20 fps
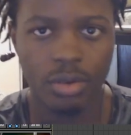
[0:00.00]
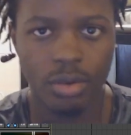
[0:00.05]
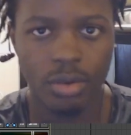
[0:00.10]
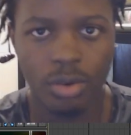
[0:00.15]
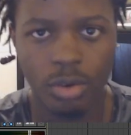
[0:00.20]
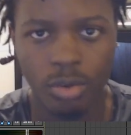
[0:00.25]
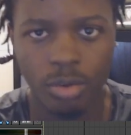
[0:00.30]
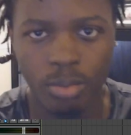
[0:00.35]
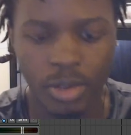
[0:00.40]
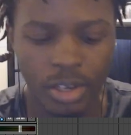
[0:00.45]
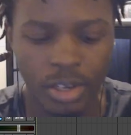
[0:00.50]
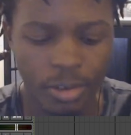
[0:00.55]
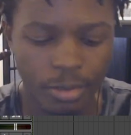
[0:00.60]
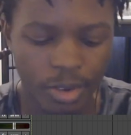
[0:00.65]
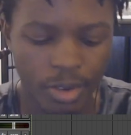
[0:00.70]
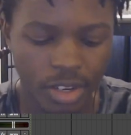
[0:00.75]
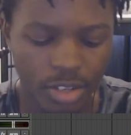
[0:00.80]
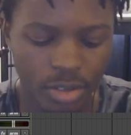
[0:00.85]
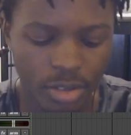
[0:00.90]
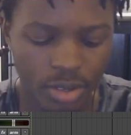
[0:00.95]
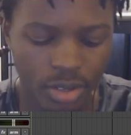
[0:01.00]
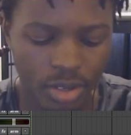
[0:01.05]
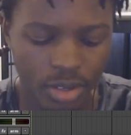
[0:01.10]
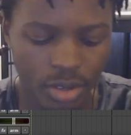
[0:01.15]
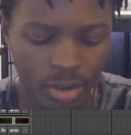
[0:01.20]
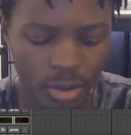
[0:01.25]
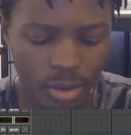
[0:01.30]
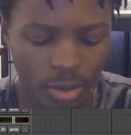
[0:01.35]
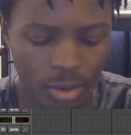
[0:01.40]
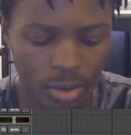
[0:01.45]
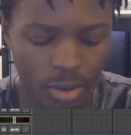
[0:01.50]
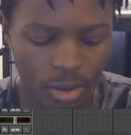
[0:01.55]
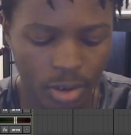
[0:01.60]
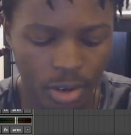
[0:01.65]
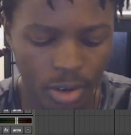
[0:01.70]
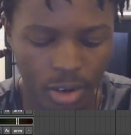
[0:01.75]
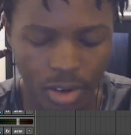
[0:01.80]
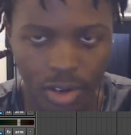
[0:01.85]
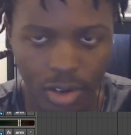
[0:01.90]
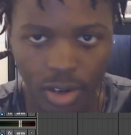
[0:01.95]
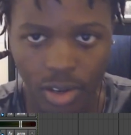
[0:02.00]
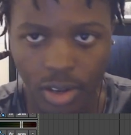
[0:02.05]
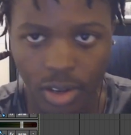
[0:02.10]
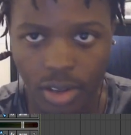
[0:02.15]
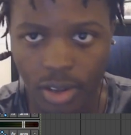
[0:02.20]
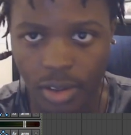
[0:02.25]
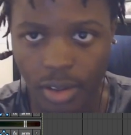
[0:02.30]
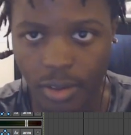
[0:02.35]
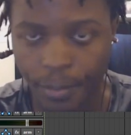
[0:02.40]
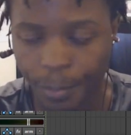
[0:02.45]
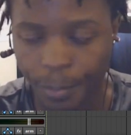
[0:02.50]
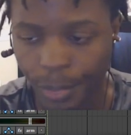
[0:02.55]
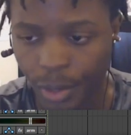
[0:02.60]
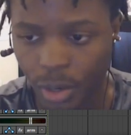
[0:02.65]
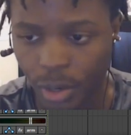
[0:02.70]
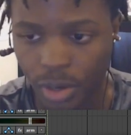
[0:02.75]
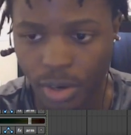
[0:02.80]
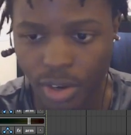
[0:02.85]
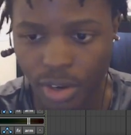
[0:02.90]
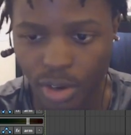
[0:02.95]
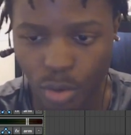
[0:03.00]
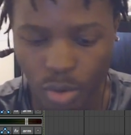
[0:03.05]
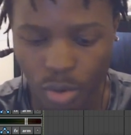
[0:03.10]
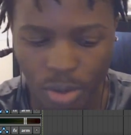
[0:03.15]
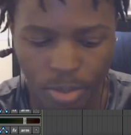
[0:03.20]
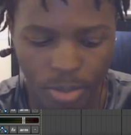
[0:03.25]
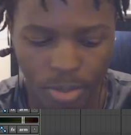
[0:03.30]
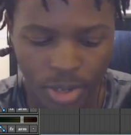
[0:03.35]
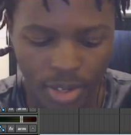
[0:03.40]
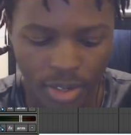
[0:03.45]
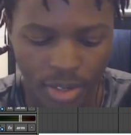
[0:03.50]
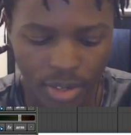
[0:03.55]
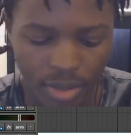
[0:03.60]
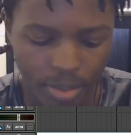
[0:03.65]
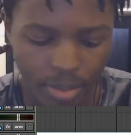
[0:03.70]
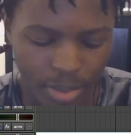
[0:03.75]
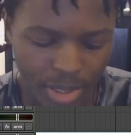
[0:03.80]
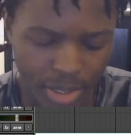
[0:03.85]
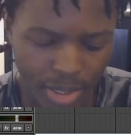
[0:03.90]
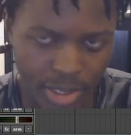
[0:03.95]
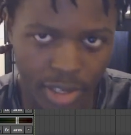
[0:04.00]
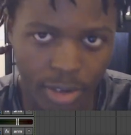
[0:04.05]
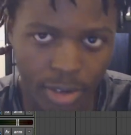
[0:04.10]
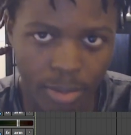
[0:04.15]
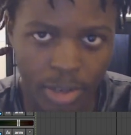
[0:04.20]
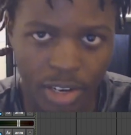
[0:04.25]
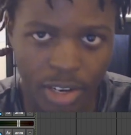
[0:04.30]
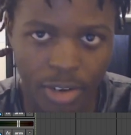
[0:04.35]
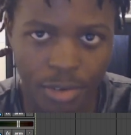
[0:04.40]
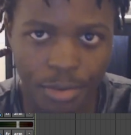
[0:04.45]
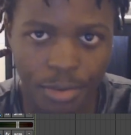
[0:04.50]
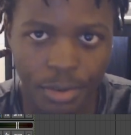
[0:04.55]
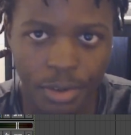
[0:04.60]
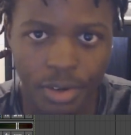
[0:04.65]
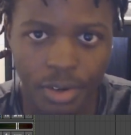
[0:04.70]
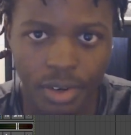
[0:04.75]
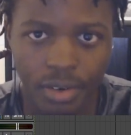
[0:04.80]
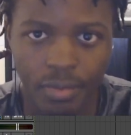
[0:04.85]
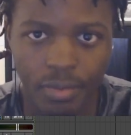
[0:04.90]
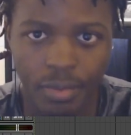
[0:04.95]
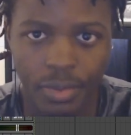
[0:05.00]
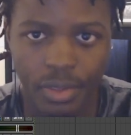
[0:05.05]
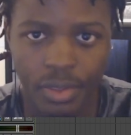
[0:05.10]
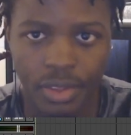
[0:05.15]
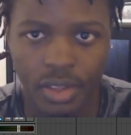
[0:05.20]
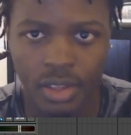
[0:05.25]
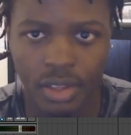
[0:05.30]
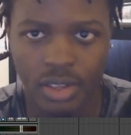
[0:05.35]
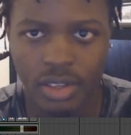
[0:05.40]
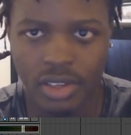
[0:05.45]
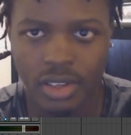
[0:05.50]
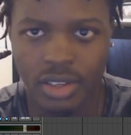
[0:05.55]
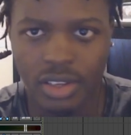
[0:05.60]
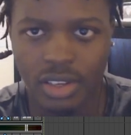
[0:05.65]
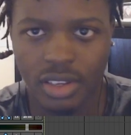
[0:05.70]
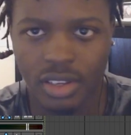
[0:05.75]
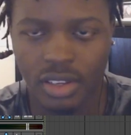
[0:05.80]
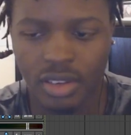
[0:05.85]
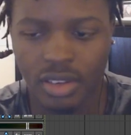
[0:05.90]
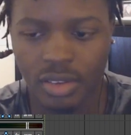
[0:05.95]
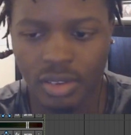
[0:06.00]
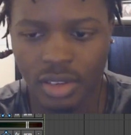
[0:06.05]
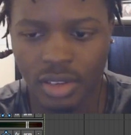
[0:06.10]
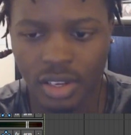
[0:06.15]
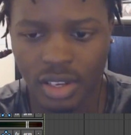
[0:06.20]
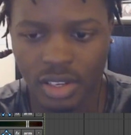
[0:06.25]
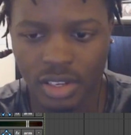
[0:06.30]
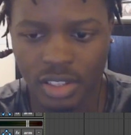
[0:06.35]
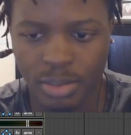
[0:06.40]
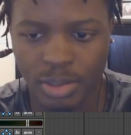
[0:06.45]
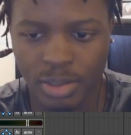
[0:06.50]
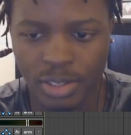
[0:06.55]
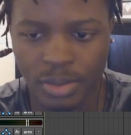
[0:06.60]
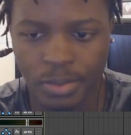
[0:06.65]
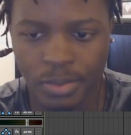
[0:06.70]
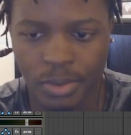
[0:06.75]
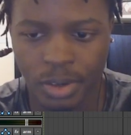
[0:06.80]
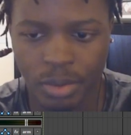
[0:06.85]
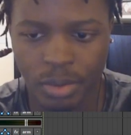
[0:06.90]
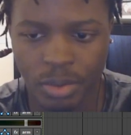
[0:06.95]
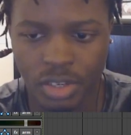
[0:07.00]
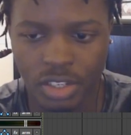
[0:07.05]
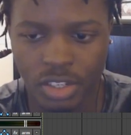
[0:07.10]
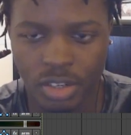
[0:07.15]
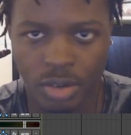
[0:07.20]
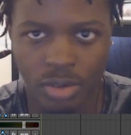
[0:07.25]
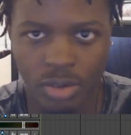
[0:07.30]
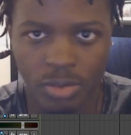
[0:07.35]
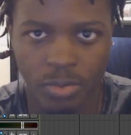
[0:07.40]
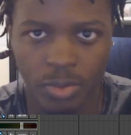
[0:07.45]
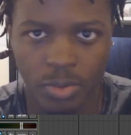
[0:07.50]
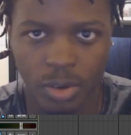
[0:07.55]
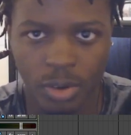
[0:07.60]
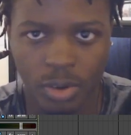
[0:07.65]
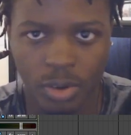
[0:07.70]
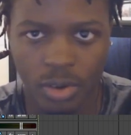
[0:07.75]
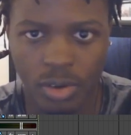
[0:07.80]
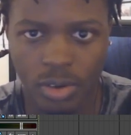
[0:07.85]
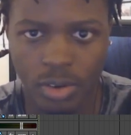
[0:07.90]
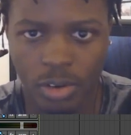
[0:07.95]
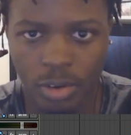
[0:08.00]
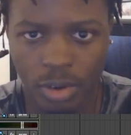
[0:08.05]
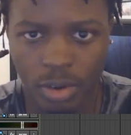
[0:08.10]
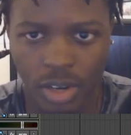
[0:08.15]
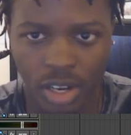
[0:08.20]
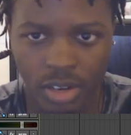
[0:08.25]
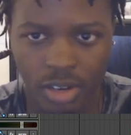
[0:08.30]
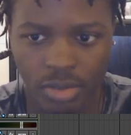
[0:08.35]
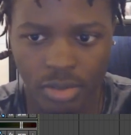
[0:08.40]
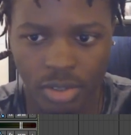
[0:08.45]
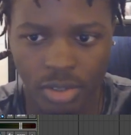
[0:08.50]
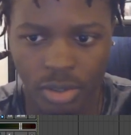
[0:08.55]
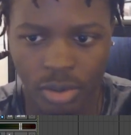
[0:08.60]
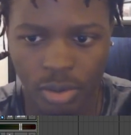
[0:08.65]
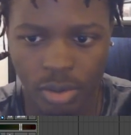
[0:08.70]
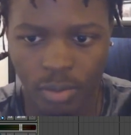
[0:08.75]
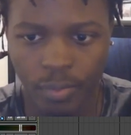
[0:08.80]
manufactured your audio equipment, basically your microphone. They're gonna specify which noise floor you have. So